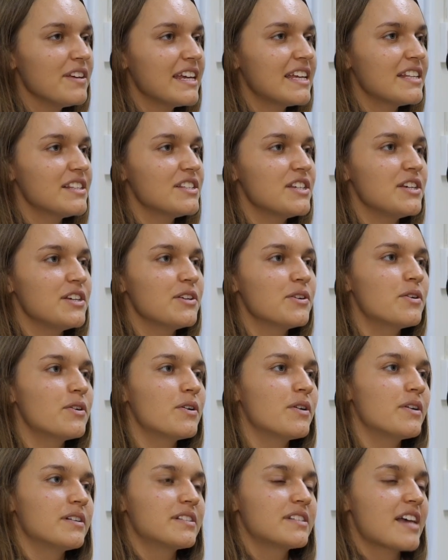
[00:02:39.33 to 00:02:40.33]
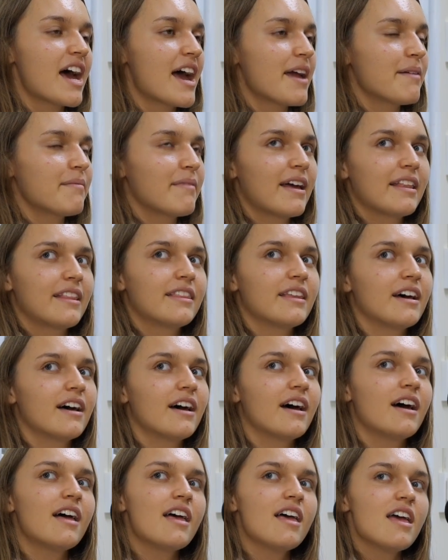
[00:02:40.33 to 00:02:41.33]
into your time at
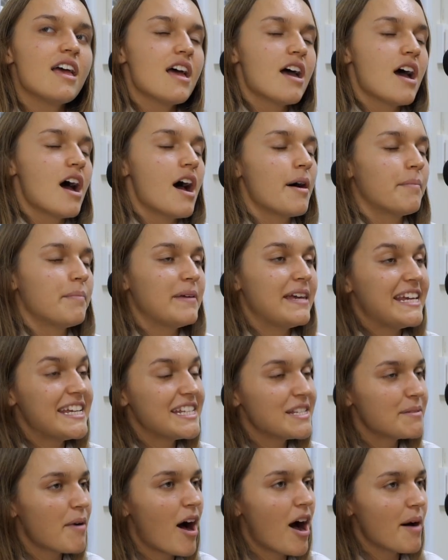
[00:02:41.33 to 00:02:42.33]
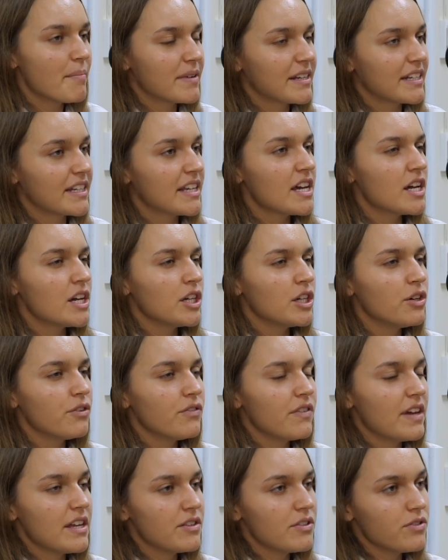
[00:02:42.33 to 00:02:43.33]
the PE department, you've
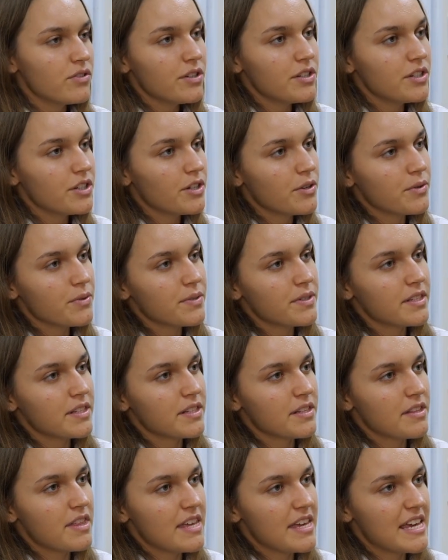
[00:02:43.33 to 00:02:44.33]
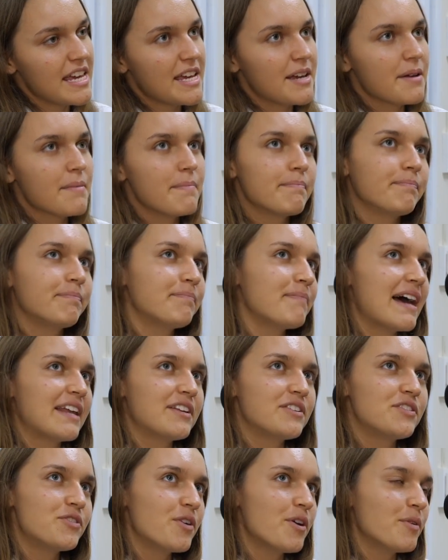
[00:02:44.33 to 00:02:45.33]
introduced the
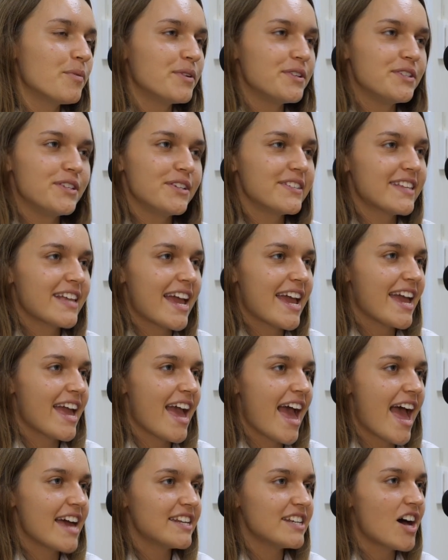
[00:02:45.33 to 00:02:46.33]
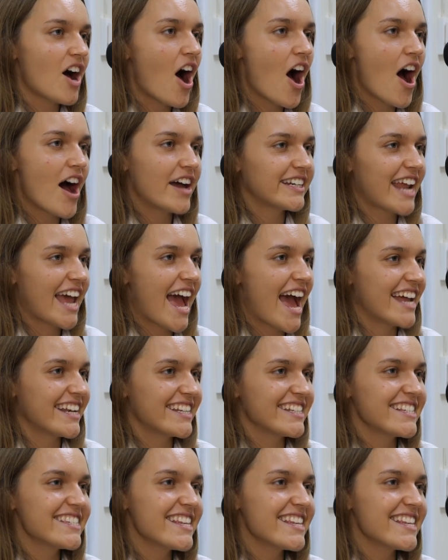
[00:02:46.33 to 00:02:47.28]
mantra, would you say, head, heart and hands.